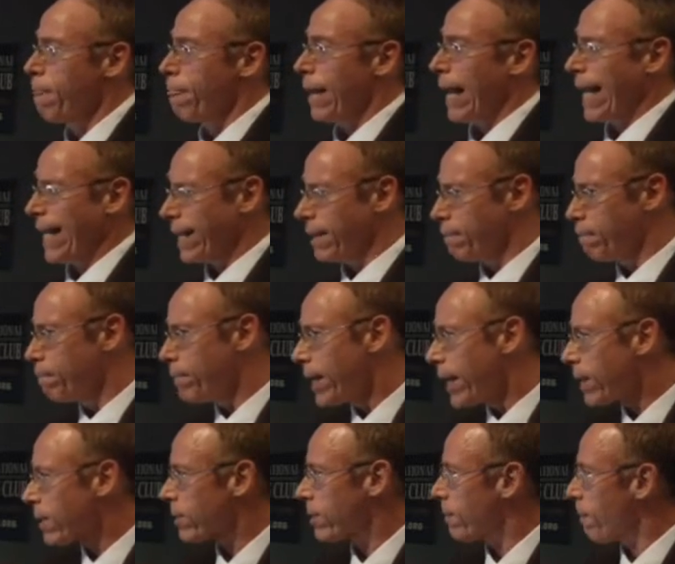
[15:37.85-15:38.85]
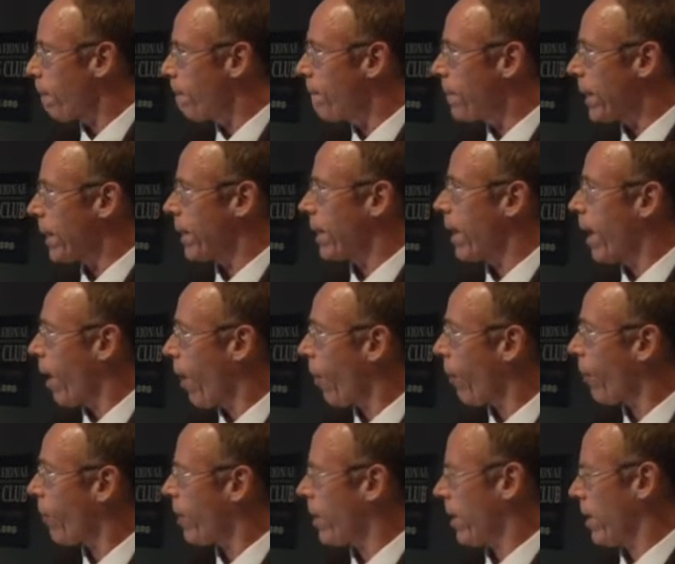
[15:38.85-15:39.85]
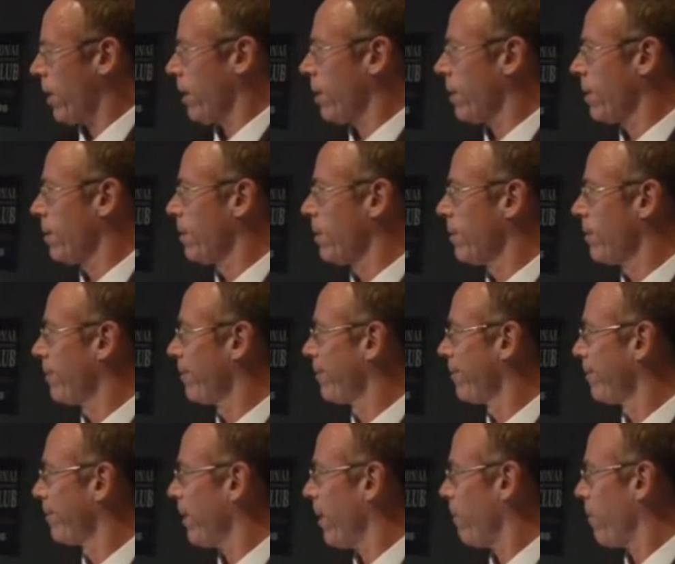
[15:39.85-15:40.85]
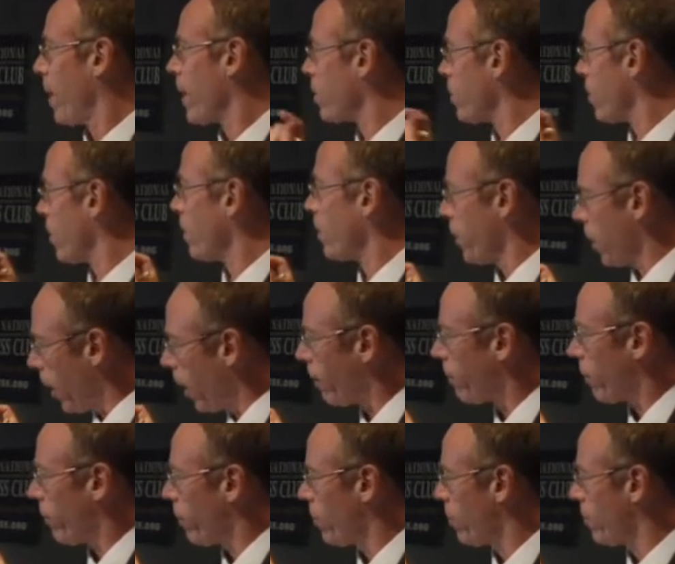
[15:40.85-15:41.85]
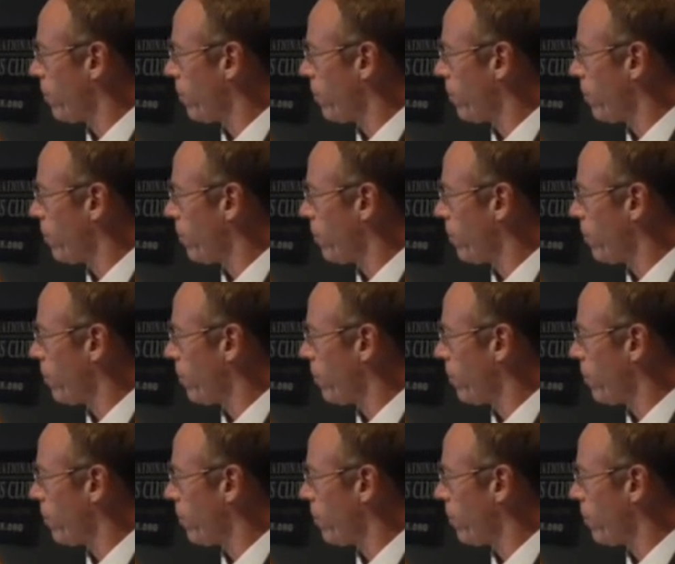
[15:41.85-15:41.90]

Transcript: And the next big thing, if that's not enough,